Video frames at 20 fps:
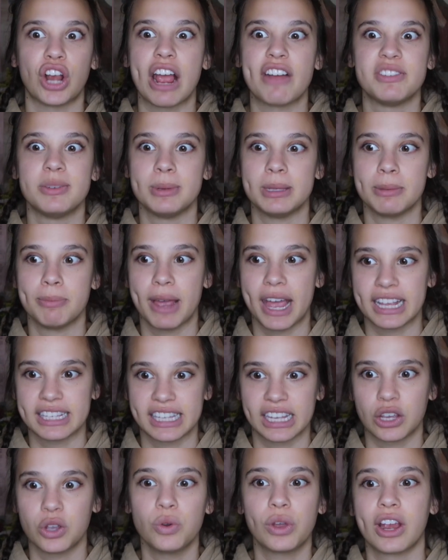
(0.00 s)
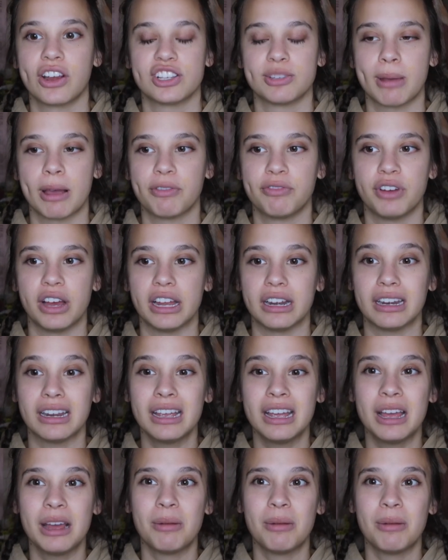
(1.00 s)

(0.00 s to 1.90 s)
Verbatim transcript: I have to be the best, like who cares about fun?